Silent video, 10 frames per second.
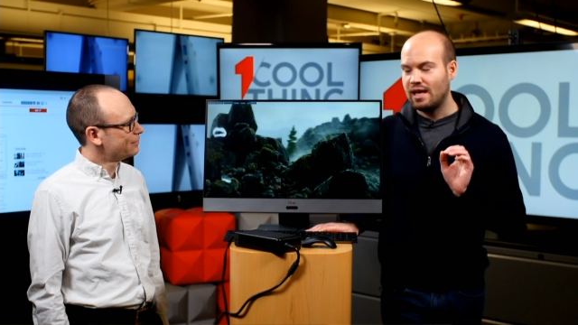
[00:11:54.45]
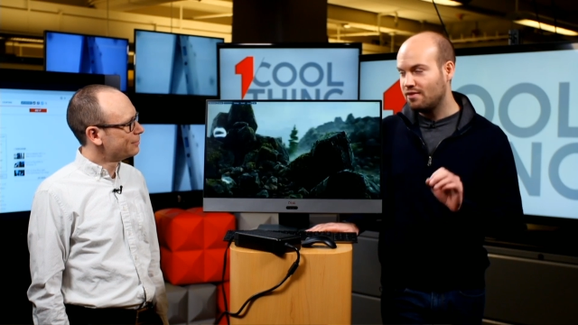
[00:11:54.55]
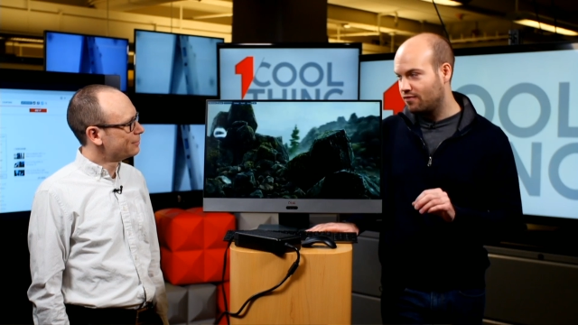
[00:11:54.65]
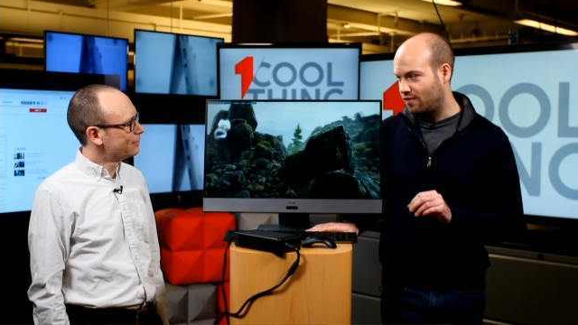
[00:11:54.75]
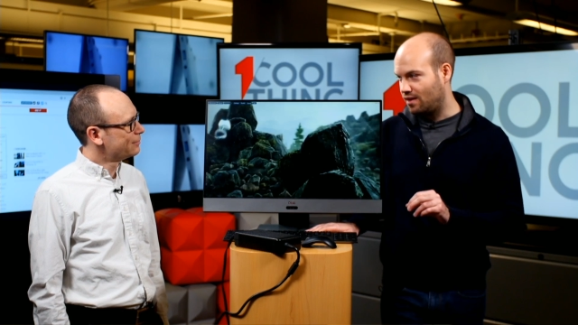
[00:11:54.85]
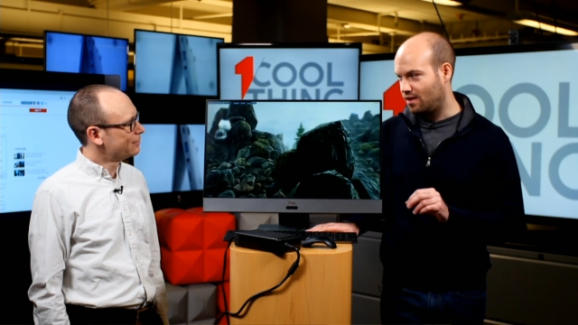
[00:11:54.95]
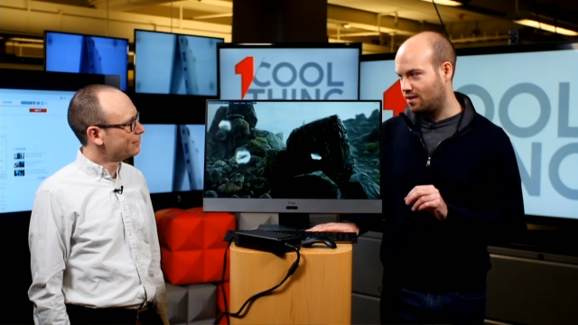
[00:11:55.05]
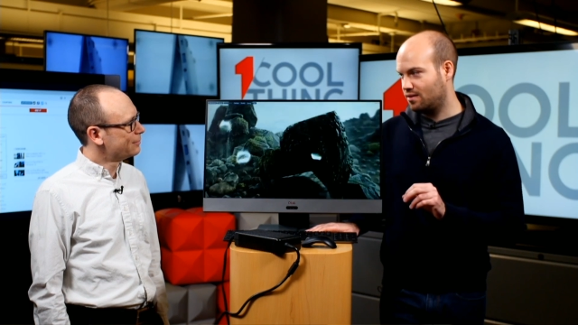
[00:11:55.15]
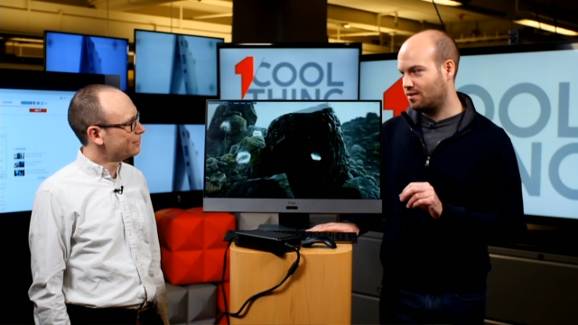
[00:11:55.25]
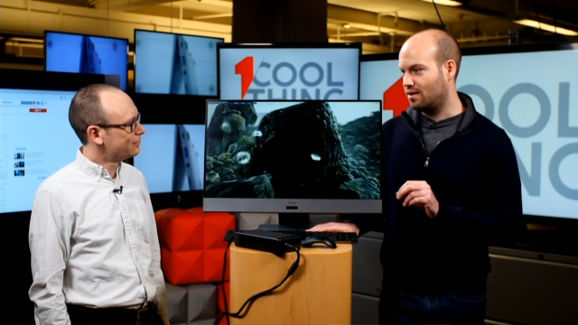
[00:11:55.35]

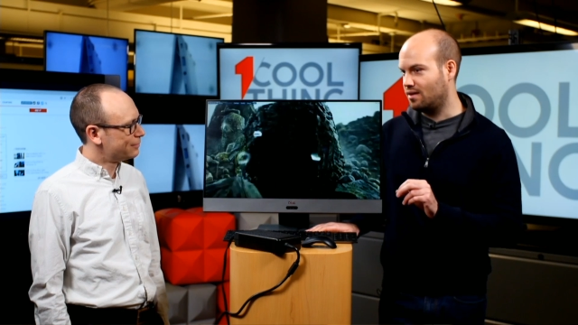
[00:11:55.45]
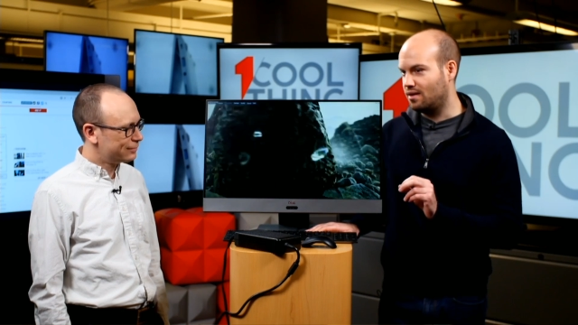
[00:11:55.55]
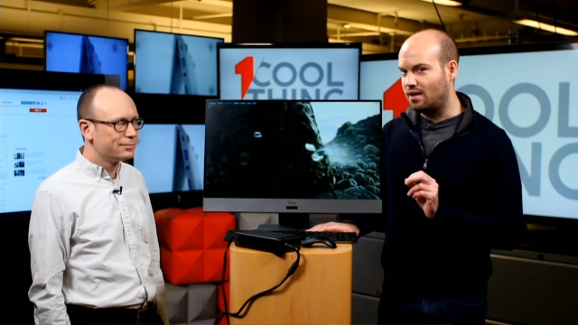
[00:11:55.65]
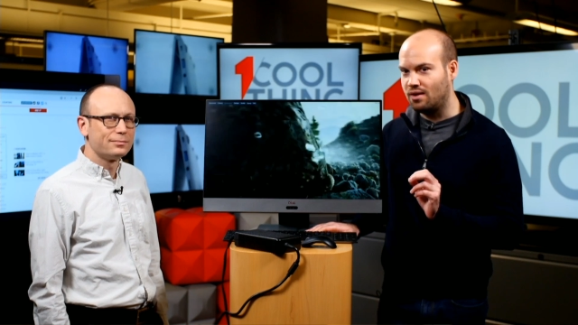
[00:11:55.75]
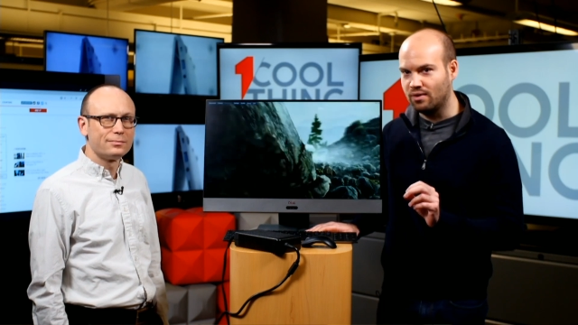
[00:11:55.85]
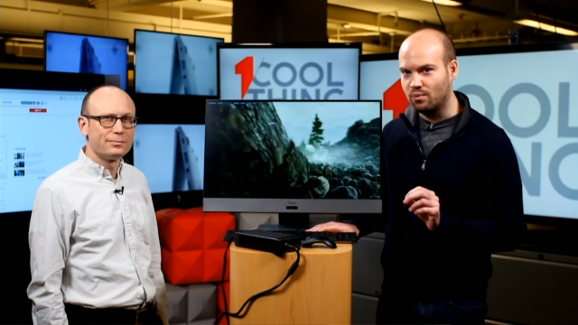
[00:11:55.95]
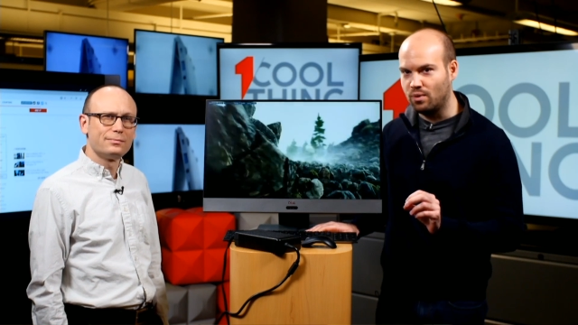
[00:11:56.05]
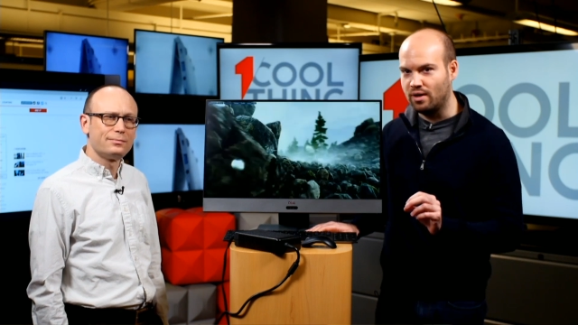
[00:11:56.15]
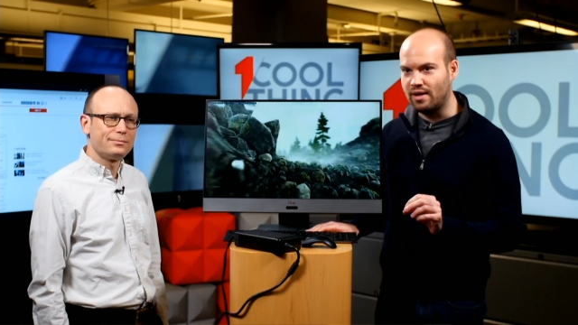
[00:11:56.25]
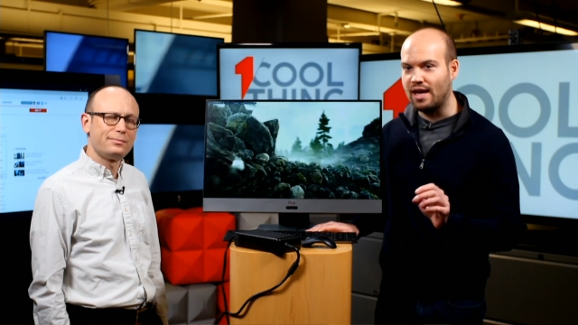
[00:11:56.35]
Speaker 1: Envy
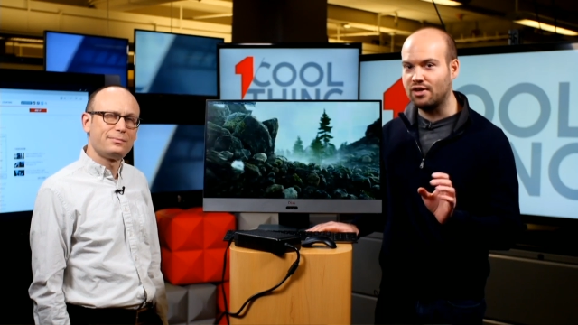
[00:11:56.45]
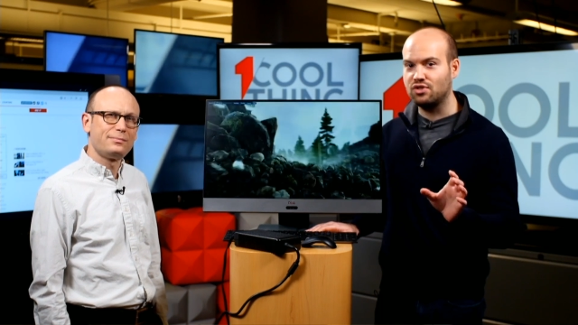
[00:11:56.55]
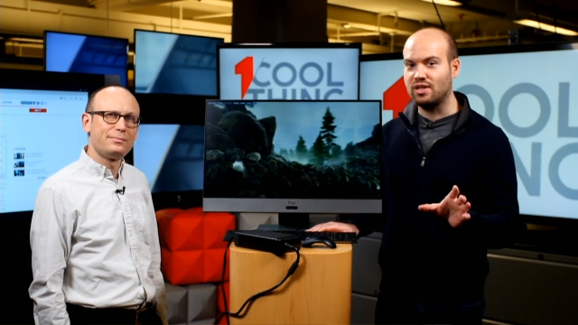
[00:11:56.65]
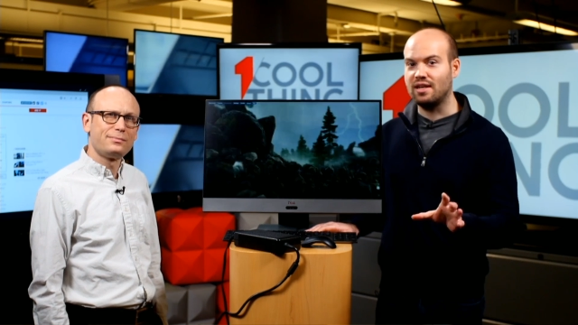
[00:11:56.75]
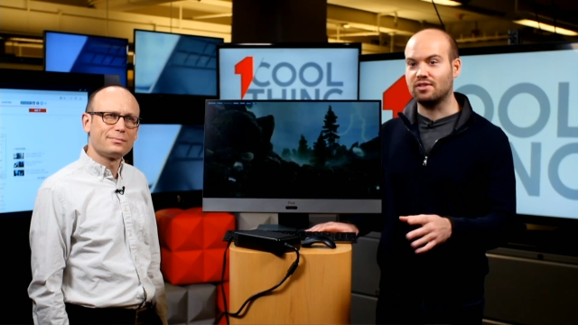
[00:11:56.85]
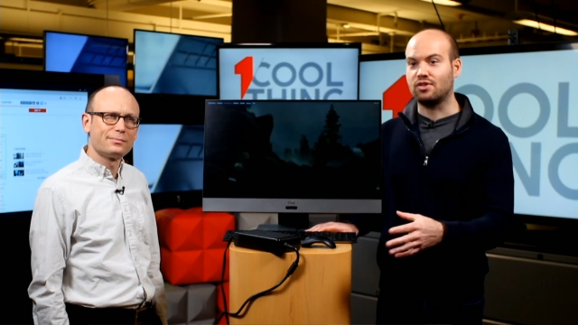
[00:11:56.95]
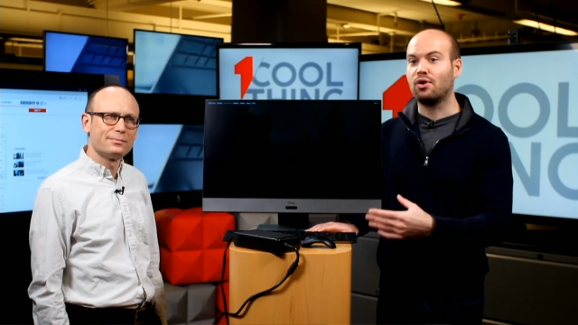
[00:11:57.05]
all-in-one actually has a